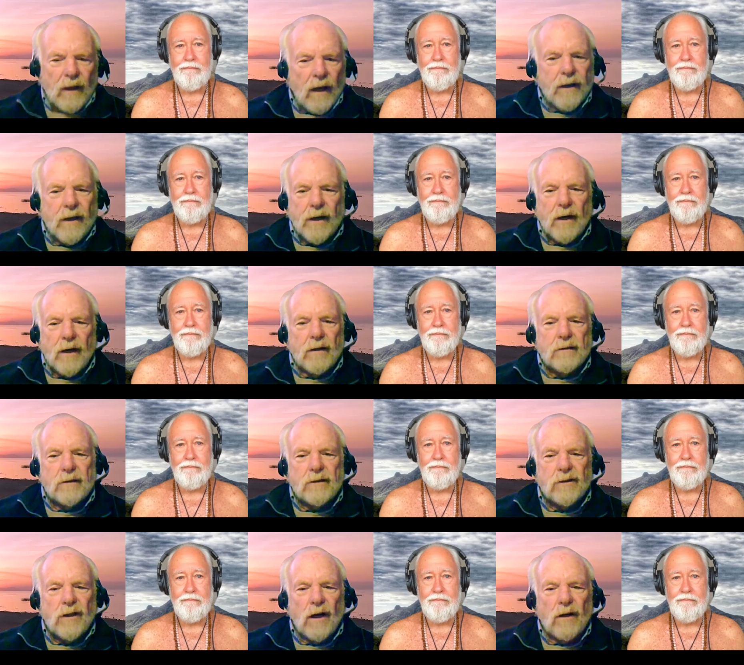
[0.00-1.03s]
Speaker 1: you know,
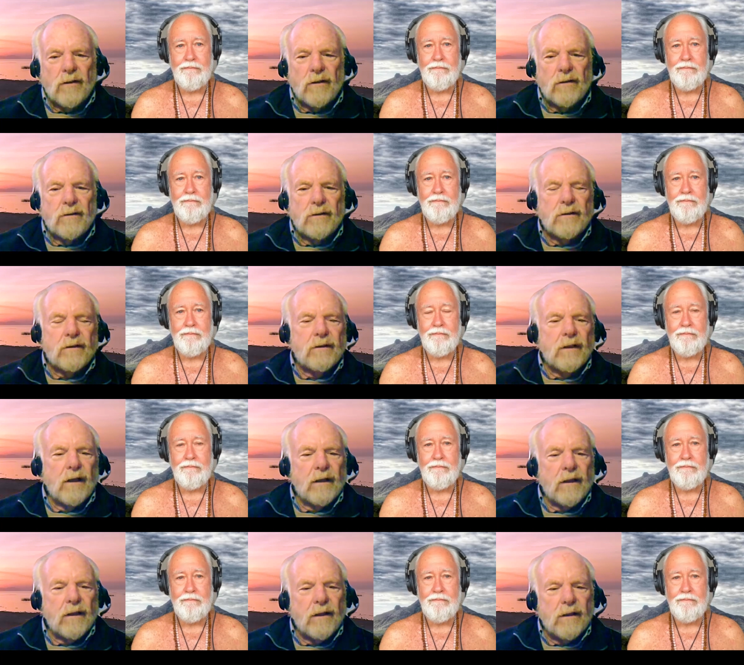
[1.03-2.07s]
shows
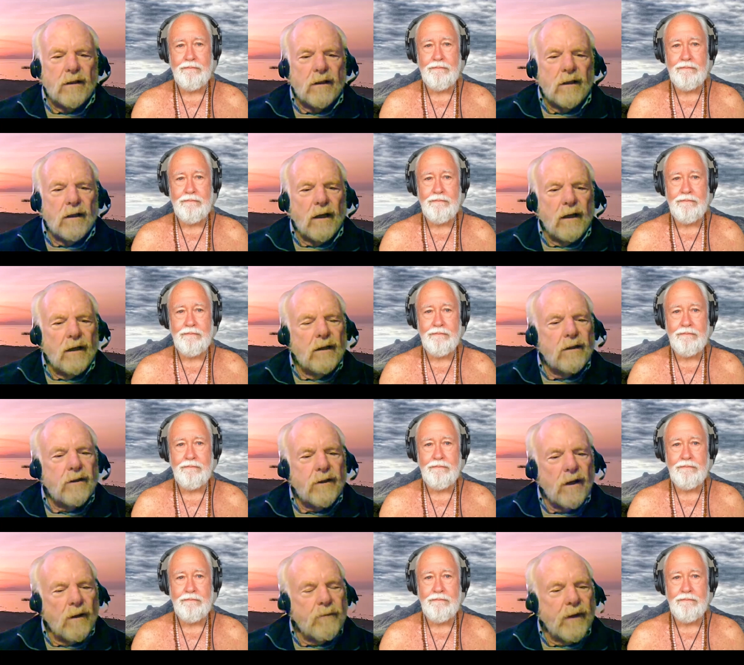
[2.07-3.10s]
that there is
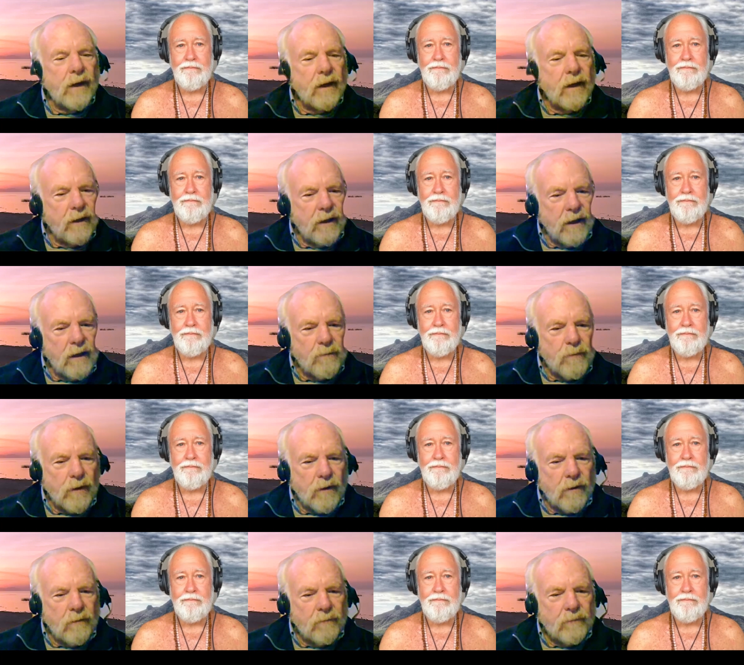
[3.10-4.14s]
something
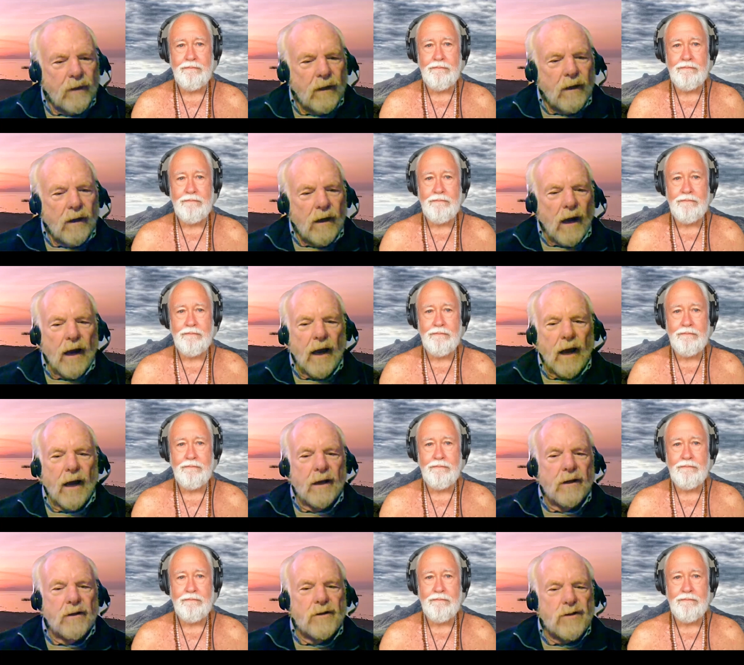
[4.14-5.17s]
deeper
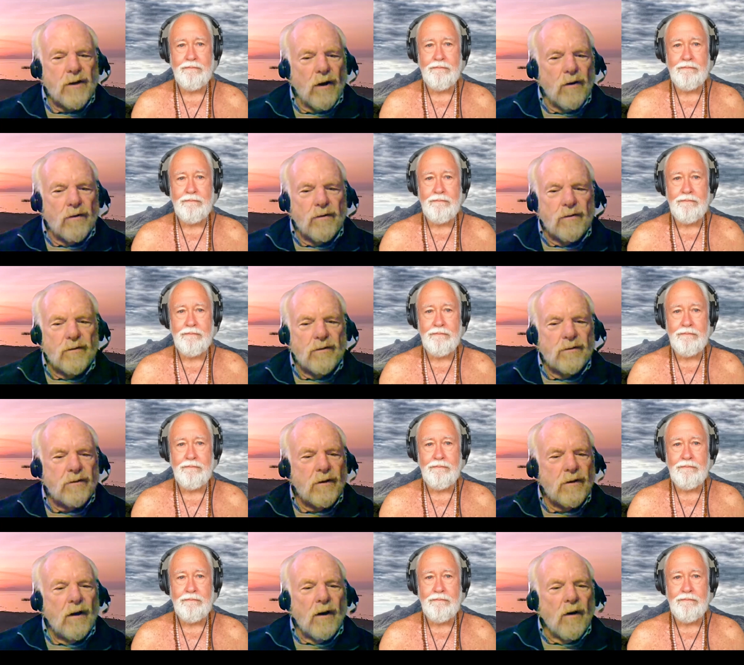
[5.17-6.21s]
and shows
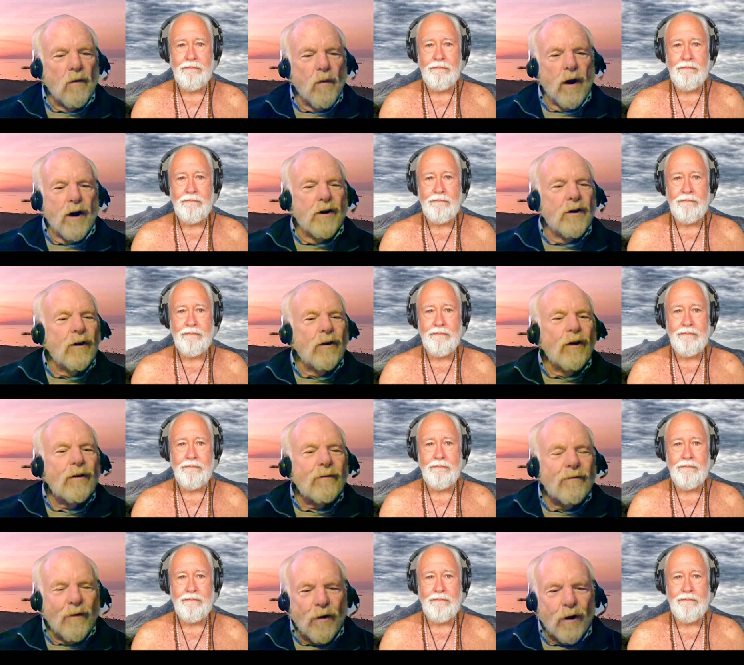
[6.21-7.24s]
where to look
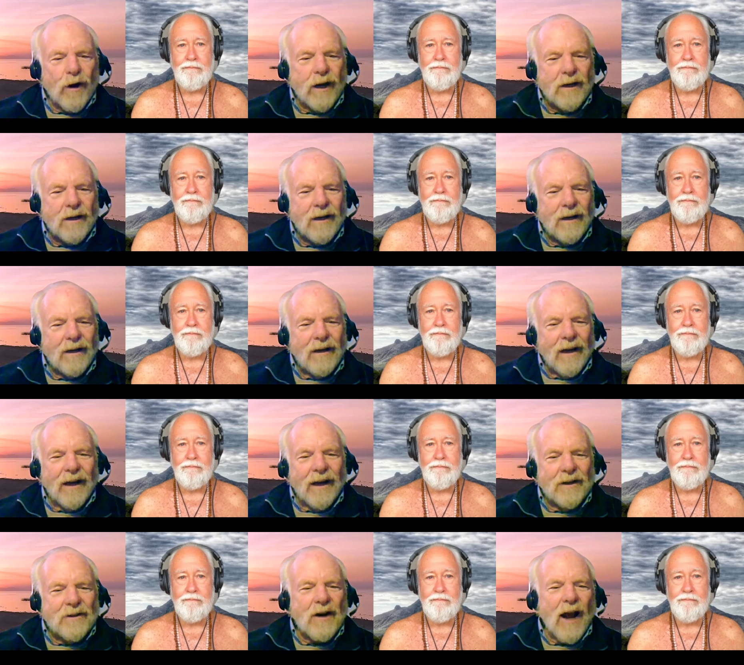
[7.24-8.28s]
for it.
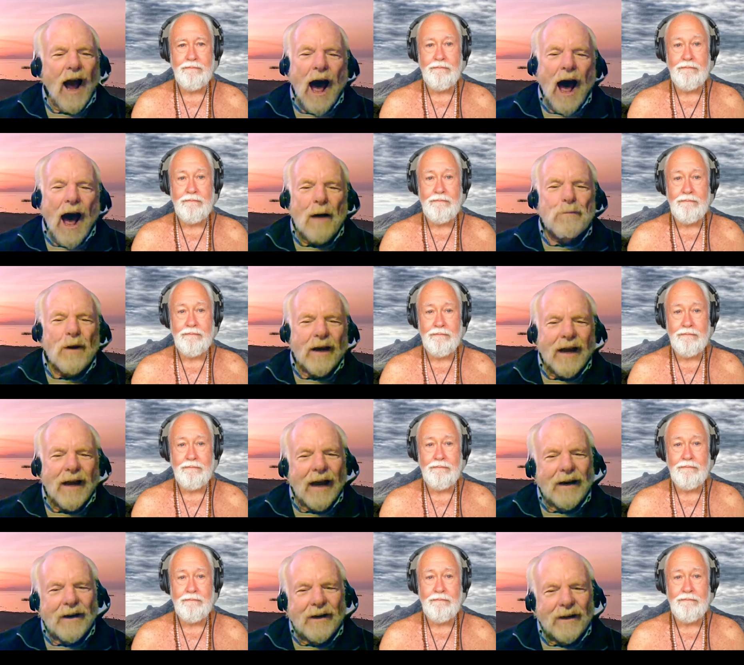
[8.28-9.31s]
It's
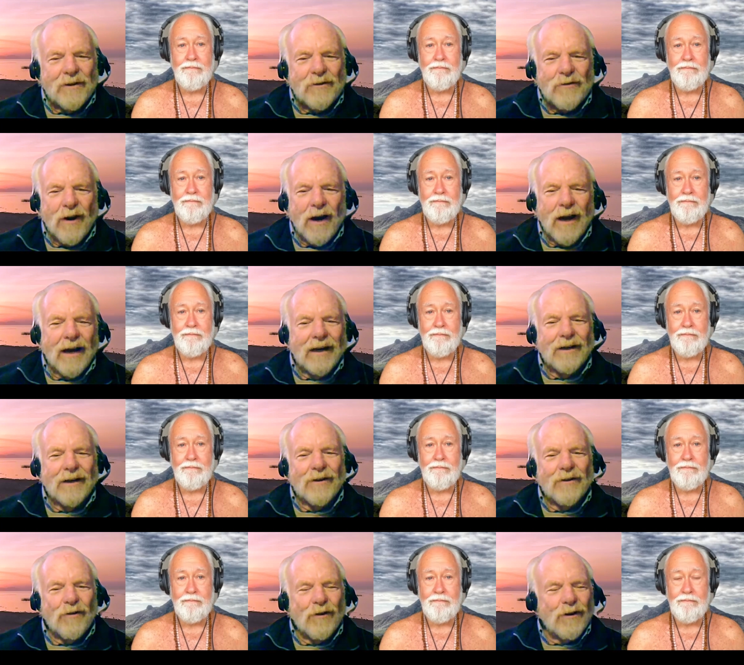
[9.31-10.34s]
complicated trying to
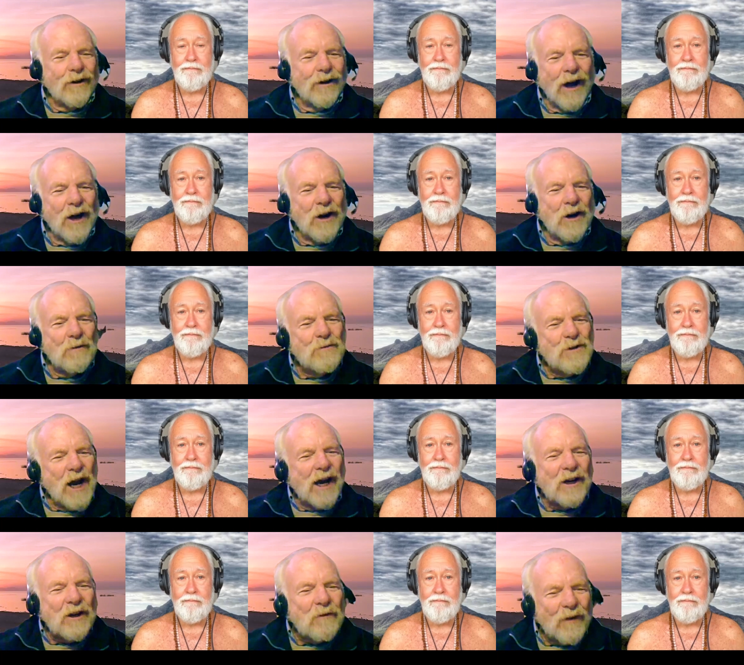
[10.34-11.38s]
look non
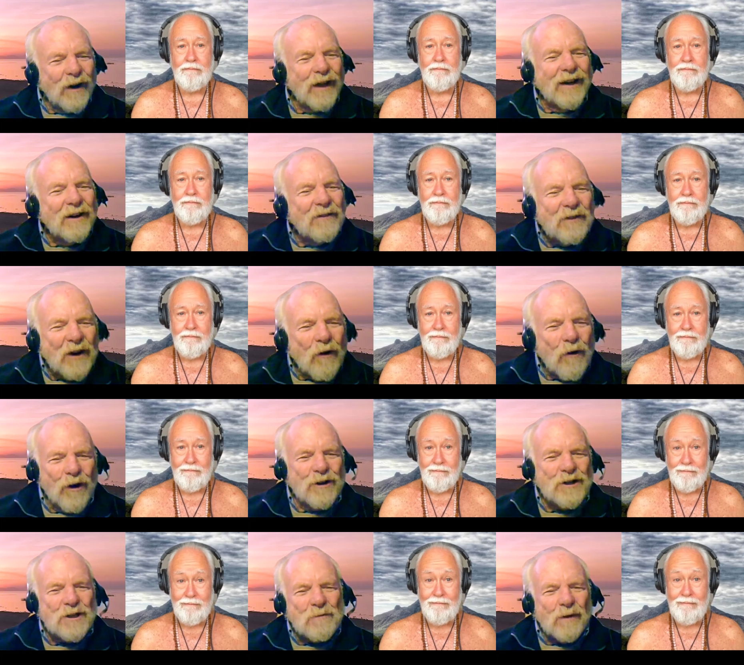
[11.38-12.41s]
objectively, of
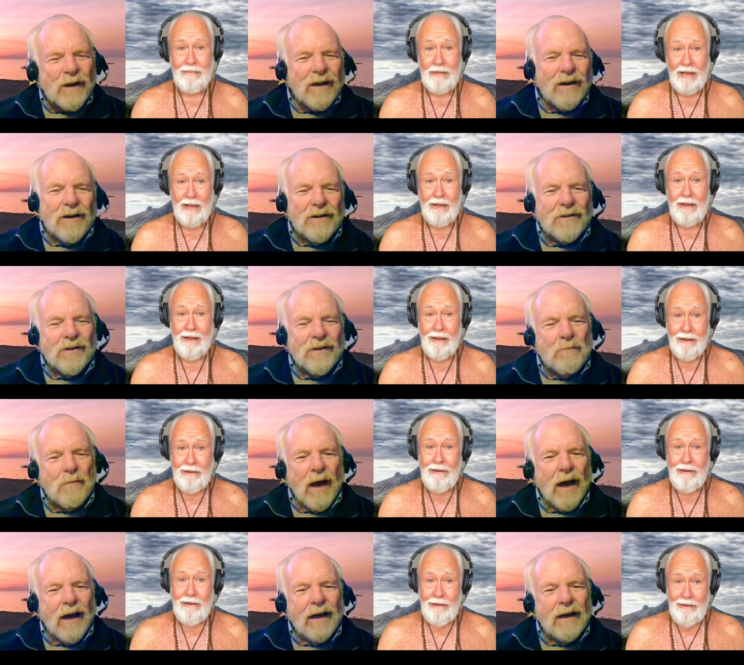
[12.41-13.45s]
course, because the
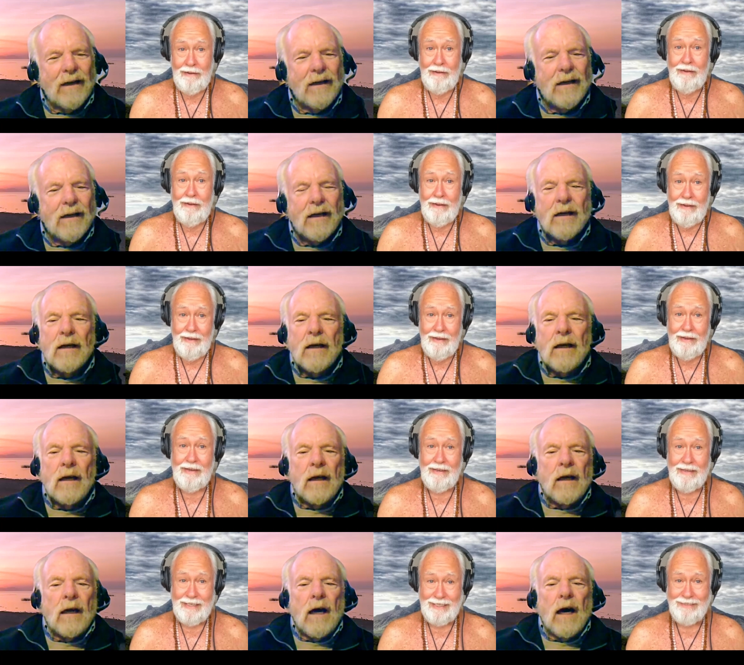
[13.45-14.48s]
mind
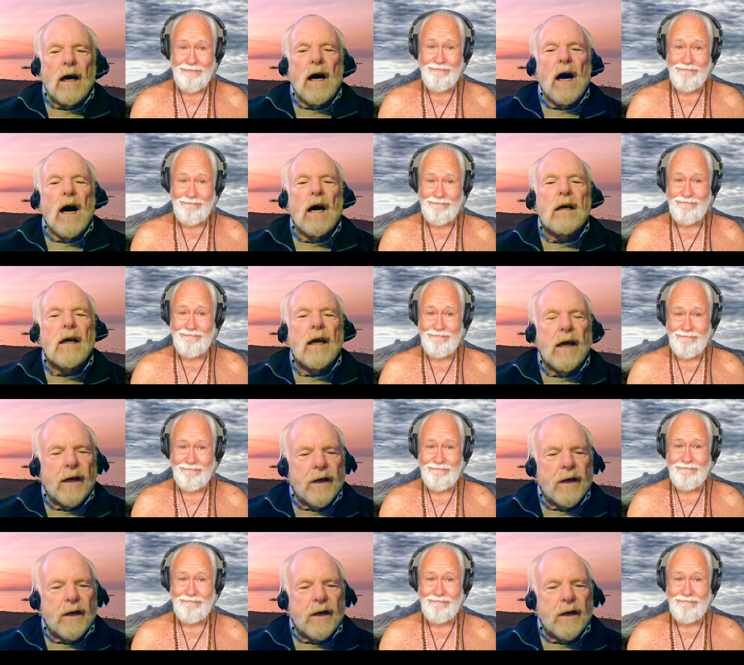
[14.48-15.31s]
uh, can